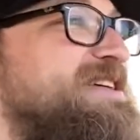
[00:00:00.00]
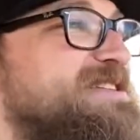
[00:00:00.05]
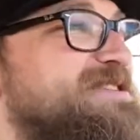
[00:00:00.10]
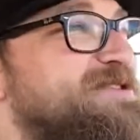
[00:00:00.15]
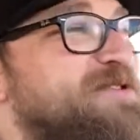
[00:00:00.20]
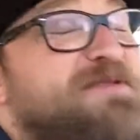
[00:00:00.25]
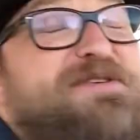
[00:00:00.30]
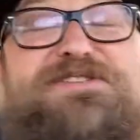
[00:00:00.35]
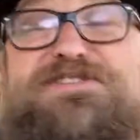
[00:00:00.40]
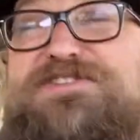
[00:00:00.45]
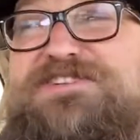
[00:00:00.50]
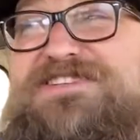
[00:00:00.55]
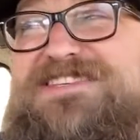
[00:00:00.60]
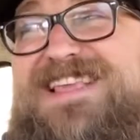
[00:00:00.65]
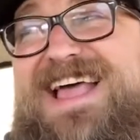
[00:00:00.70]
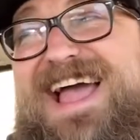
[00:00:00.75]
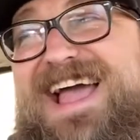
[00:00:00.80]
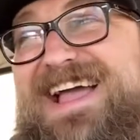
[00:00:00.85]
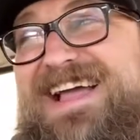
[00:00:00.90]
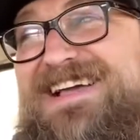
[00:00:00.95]
So what you're
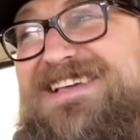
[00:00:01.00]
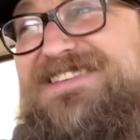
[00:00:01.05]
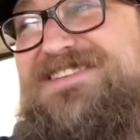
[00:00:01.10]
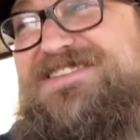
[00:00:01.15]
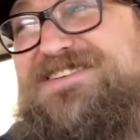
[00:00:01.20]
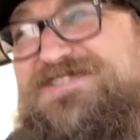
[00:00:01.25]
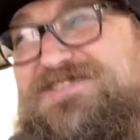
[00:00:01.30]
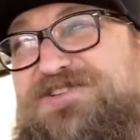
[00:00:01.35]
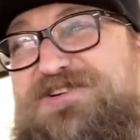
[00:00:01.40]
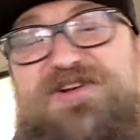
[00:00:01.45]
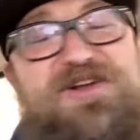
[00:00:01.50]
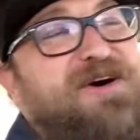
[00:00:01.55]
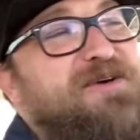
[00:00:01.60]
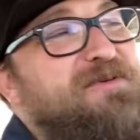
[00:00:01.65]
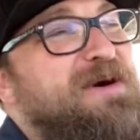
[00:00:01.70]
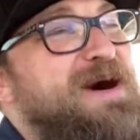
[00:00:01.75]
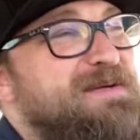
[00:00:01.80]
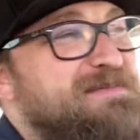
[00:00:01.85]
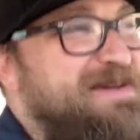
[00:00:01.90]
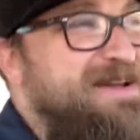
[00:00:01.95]
saying is you don't
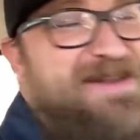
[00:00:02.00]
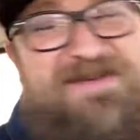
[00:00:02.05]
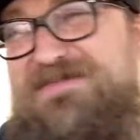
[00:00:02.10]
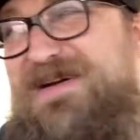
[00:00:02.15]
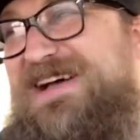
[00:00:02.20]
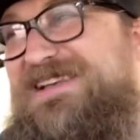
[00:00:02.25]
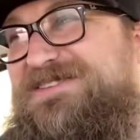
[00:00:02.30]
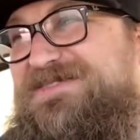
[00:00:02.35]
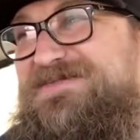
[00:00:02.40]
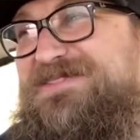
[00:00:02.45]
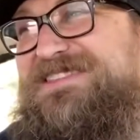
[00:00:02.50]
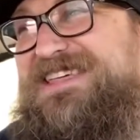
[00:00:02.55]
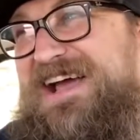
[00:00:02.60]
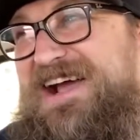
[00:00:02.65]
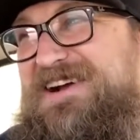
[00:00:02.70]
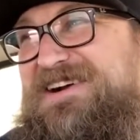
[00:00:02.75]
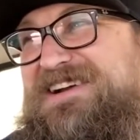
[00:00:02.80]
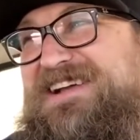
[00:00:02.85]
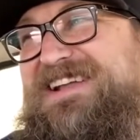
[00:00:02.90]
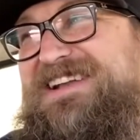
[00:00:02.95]
want me to mess with the
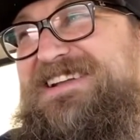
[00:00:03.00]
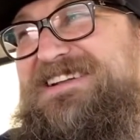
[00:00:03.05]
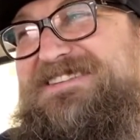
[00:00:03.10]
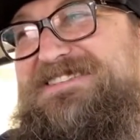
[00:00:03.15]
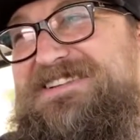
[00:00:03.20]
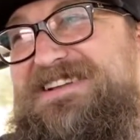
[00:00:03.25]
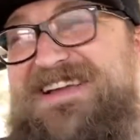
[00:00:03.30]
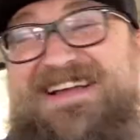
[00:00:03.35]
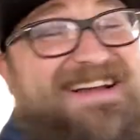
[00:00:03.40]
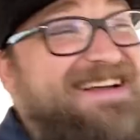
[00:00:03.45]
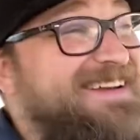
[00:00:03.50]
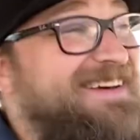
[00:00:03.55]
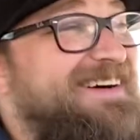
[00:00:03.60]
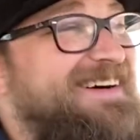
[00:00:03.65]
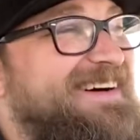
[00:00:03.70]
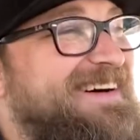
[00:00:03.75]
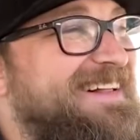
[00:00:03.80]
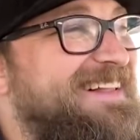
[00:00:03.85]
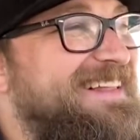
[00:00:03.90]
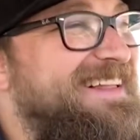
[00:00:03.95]
air conditioning at
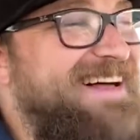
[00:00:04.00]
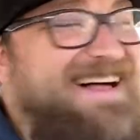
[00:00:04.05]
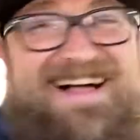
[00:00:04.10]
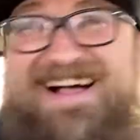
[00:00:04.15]
all.